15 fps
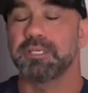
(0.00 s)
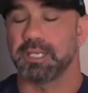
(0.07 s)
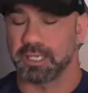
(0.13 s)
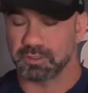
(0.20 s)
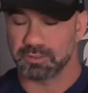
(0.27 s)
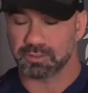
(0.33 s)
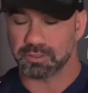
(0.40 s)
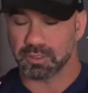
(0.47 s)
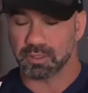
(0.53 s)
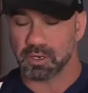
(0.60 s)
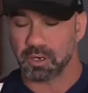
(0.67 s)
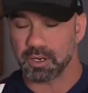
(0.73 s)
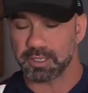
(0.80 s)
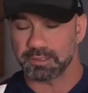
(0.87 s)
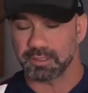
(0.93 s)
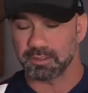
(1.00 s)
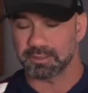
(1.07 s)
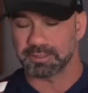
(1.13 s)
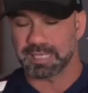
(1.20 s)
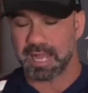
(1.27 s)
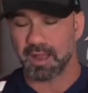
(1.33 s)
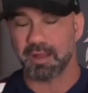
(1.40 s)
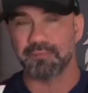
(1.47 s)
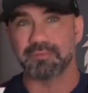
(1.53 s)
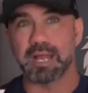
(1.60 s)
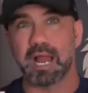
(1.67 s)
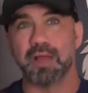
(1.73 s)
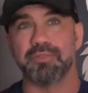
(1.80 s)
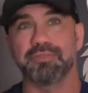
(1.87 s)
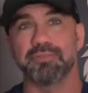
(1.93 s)
against the Cardinals. Now I've
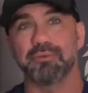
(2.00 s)
got